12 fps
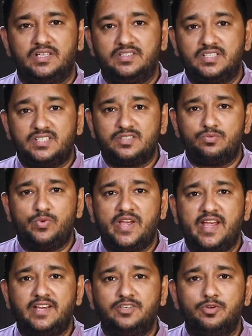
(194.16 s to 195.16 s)
This is
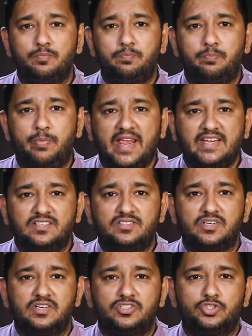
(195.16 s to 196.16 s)
where you
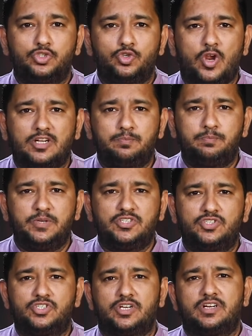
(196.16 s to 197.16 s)
paint a short
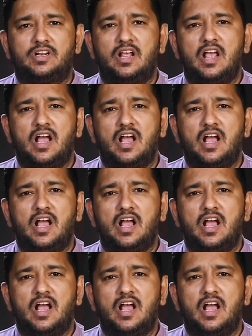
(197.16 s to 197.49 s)
picture